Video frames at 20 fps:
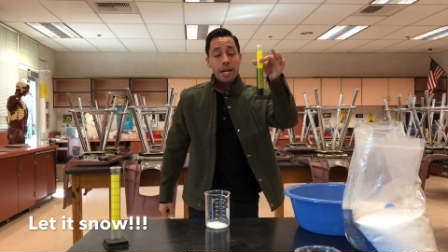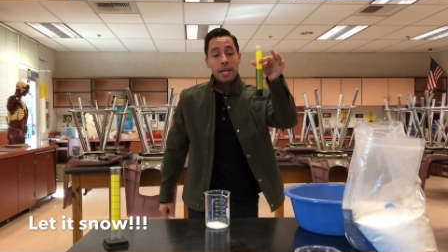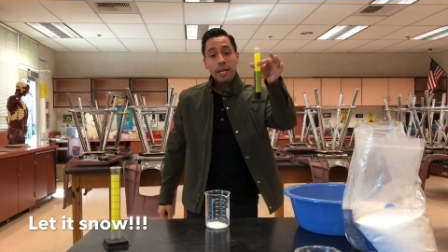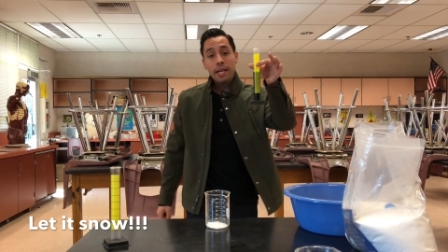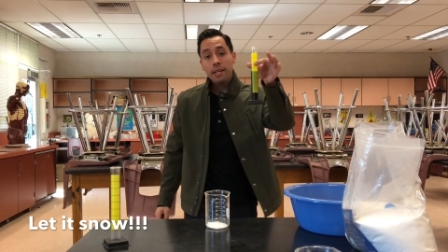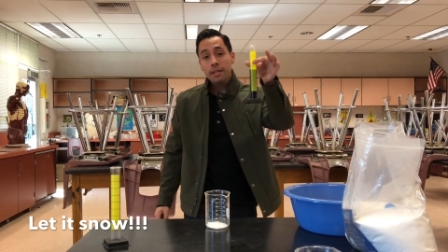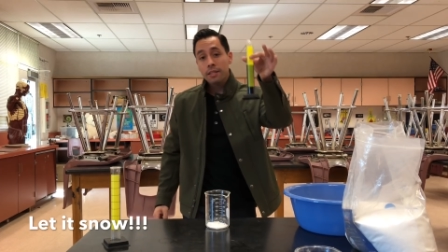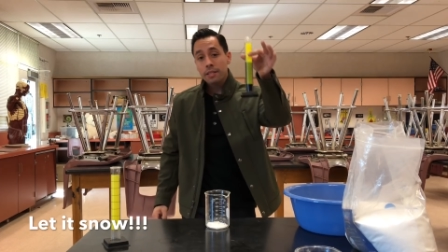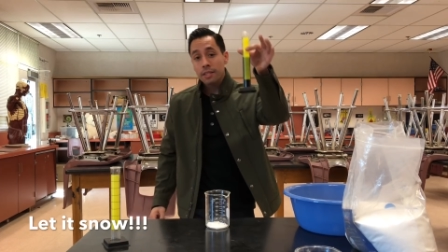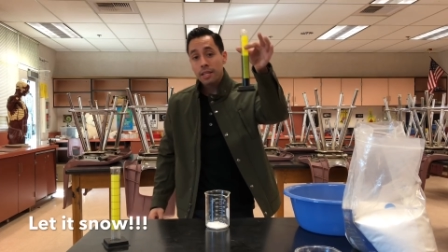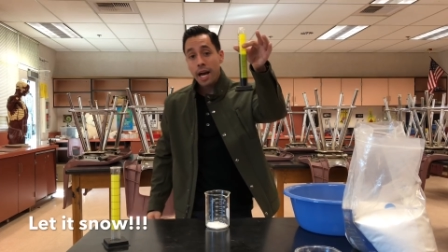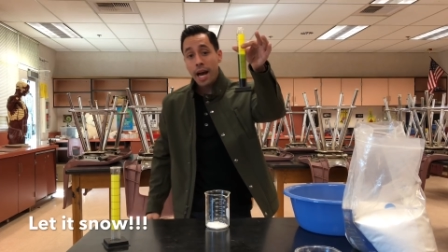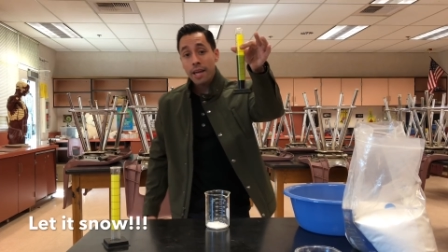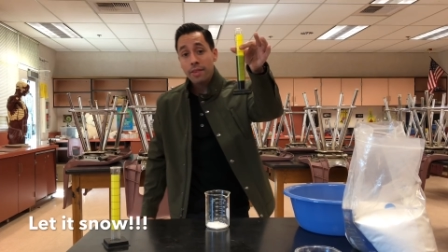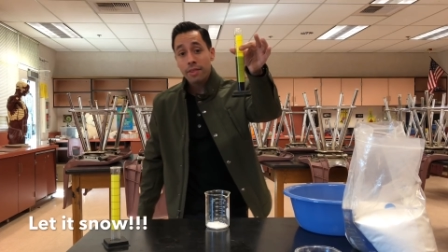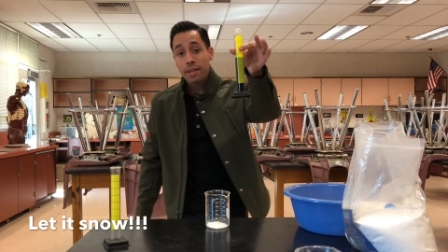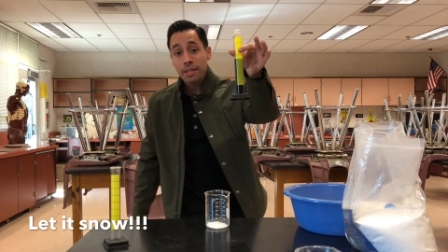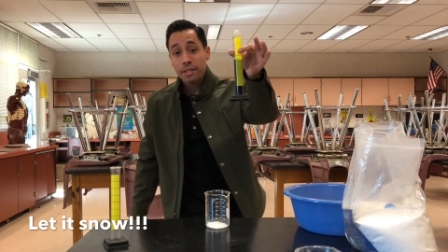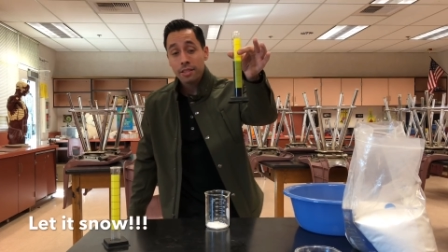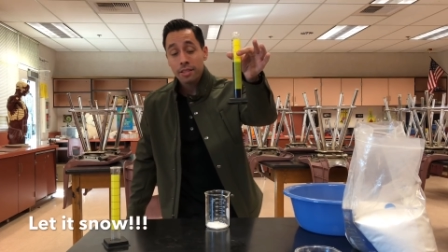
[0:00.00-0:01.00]

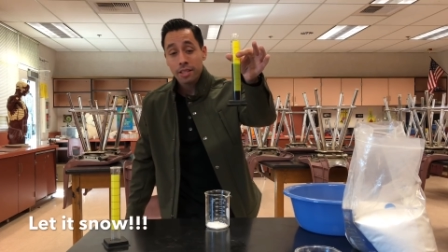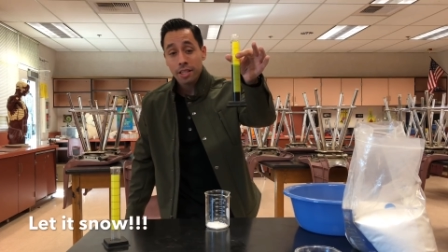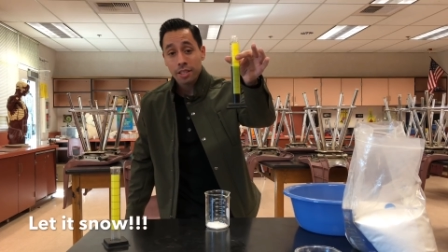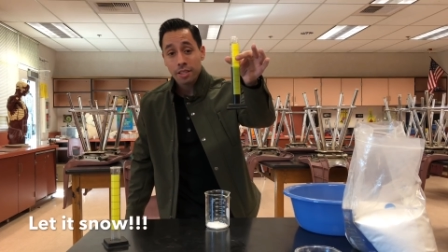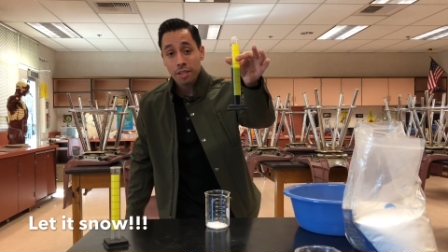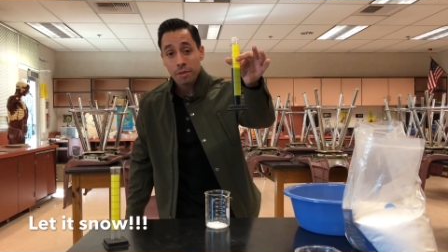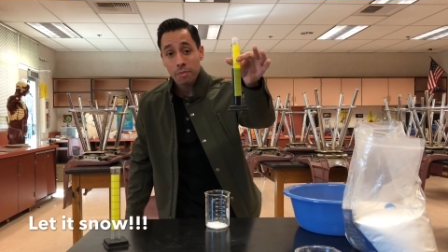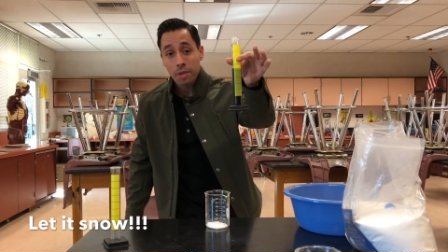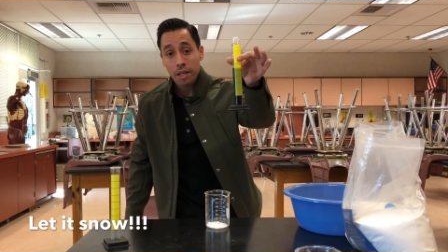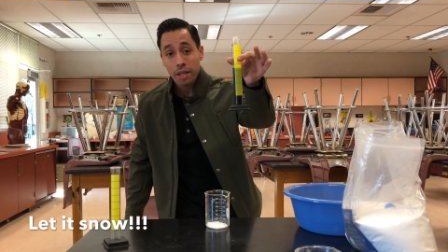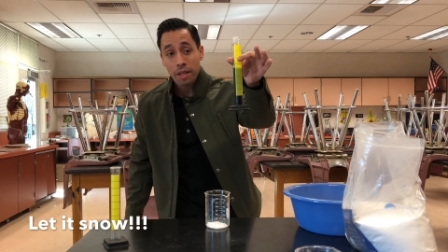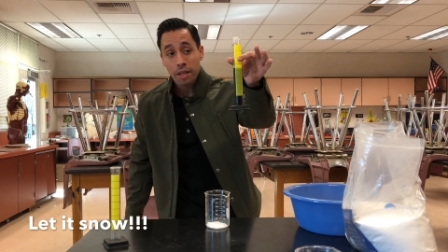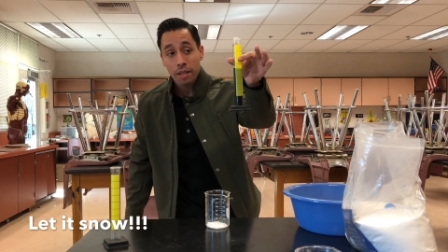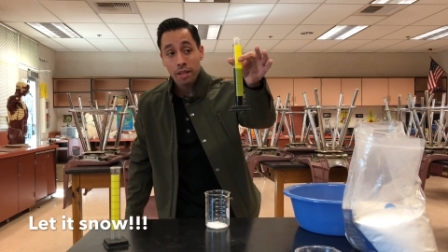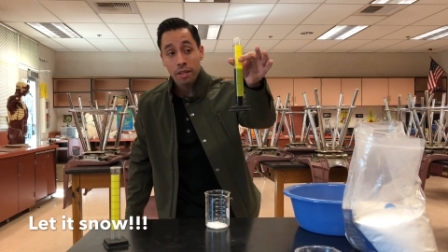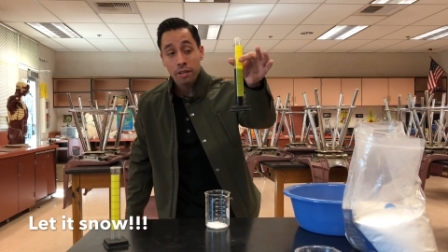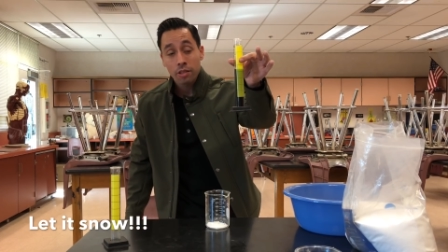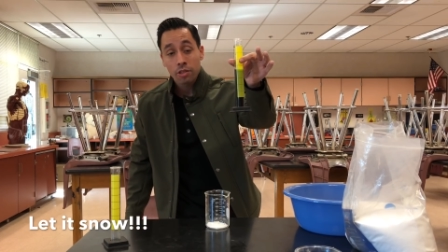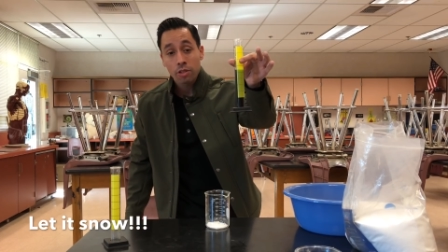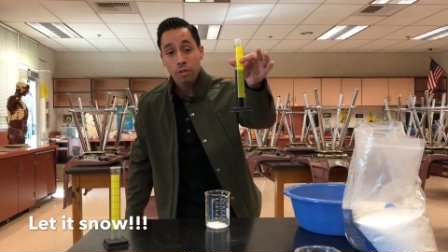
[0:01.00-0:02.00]
inside this 60
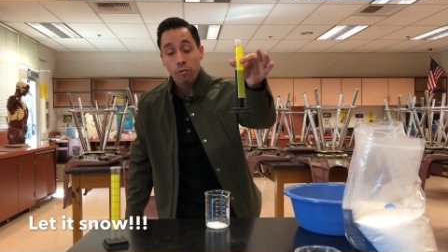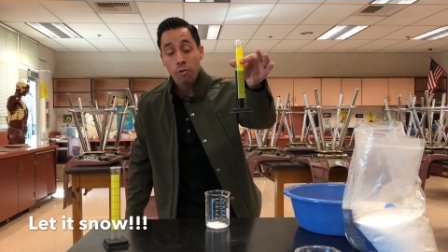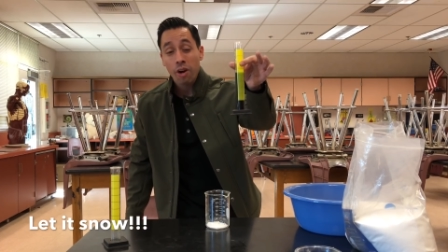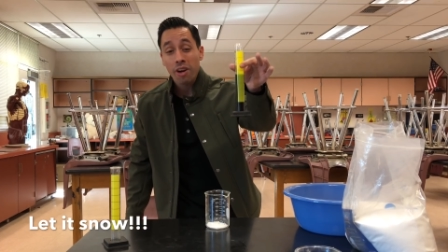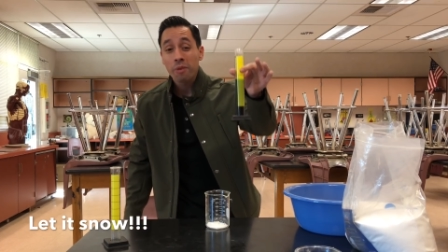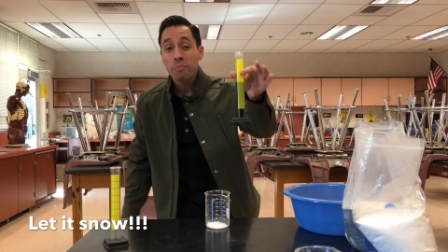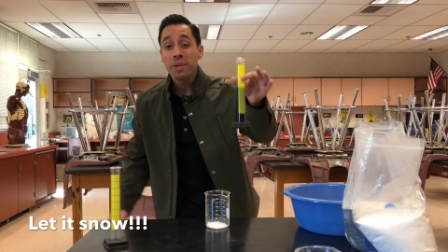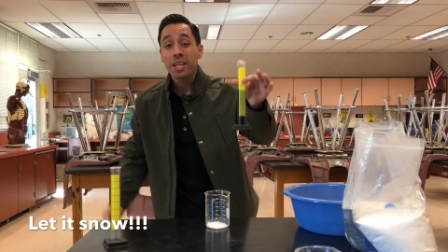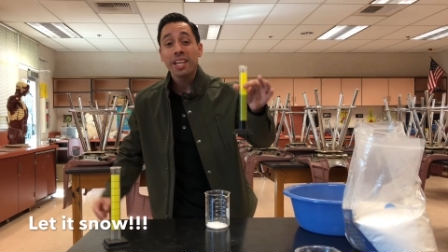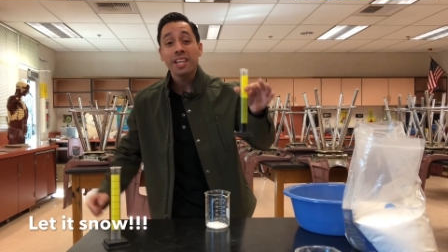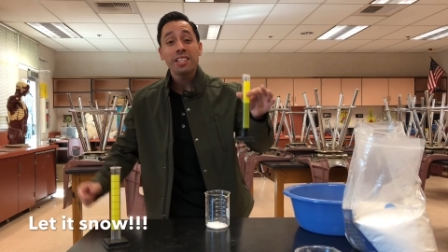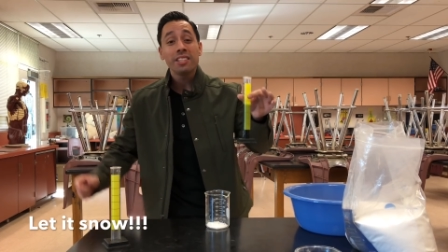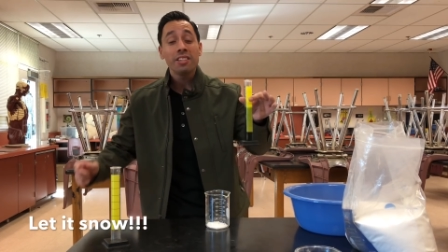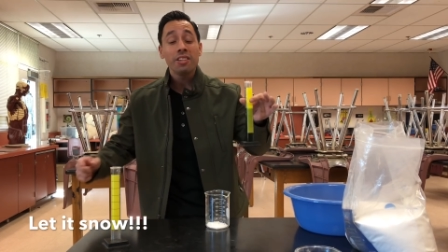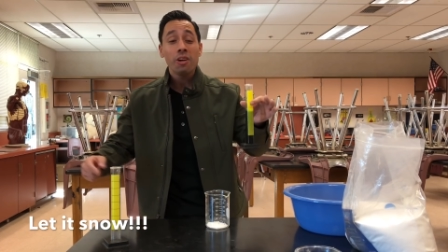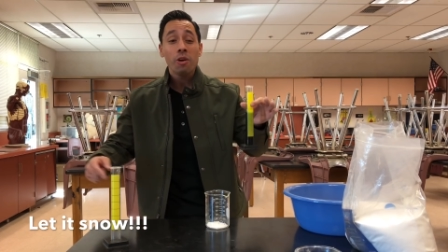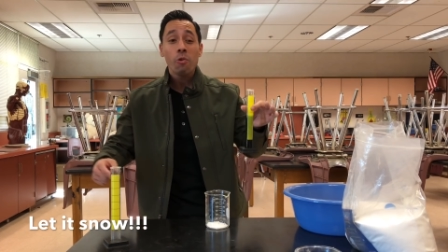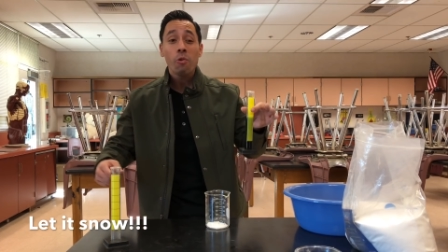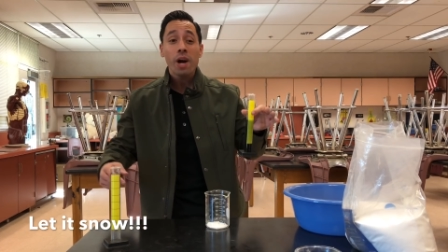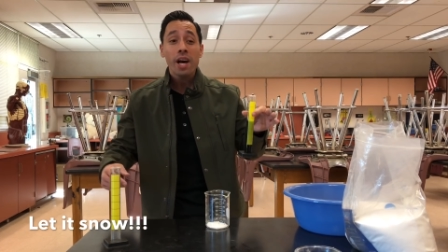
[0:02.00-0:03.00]
milliliters of water because you
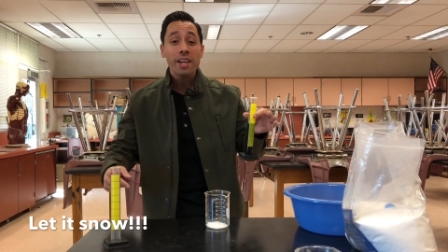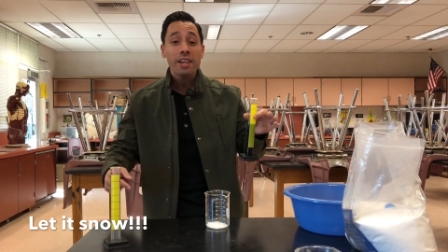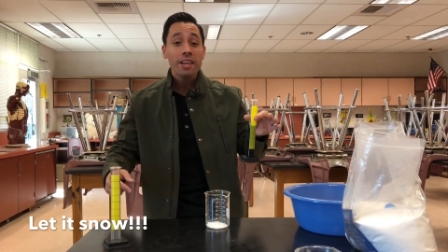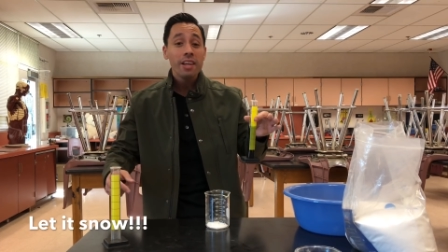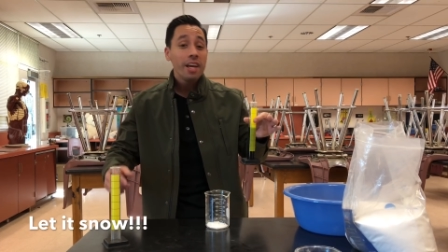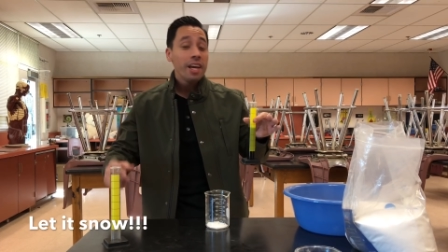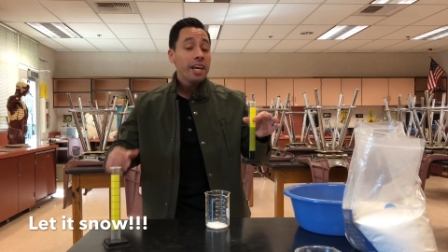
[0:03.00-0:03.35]
know what?